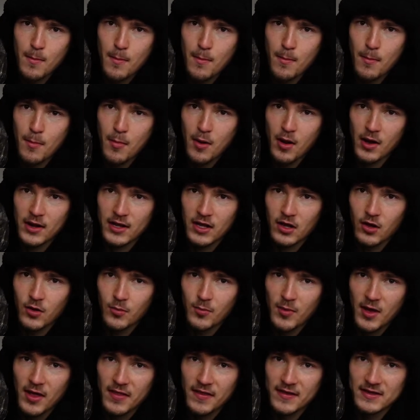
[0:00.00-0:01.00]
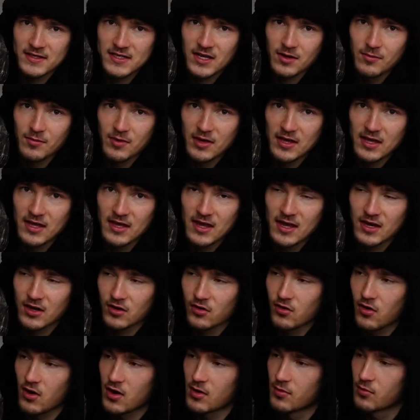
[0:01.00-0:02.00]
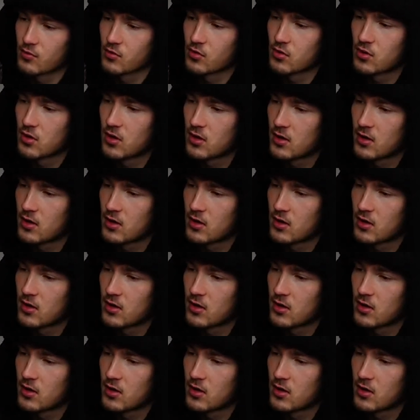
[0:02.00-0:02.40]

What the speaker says: My god man, that's gonna be incredible.